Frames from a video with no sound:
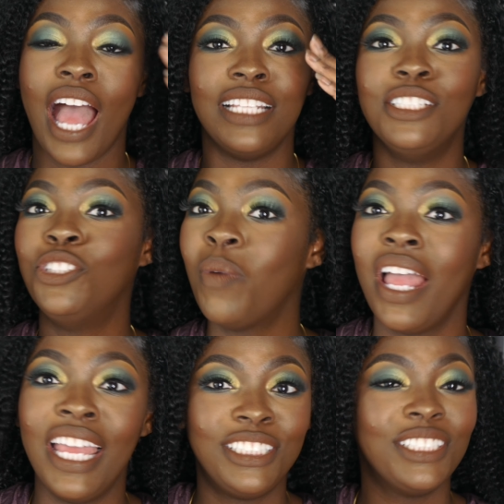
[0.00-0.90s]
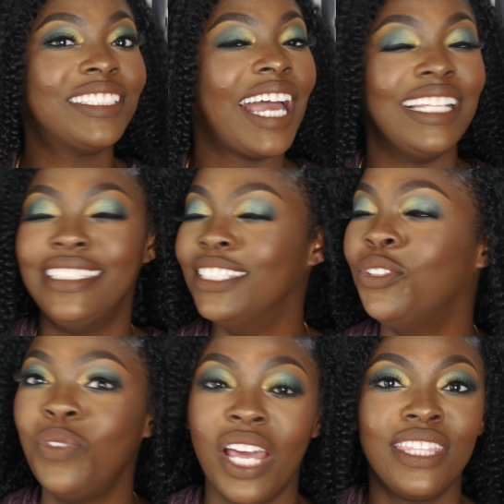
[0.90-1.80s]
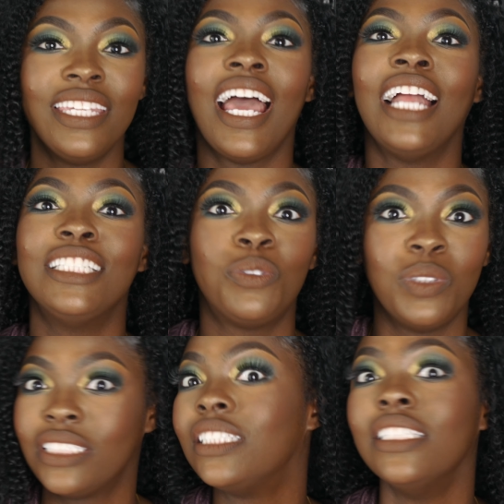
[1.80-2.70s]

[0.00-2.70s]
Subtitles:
Didn't do my edges, I didn't do nothing, I just was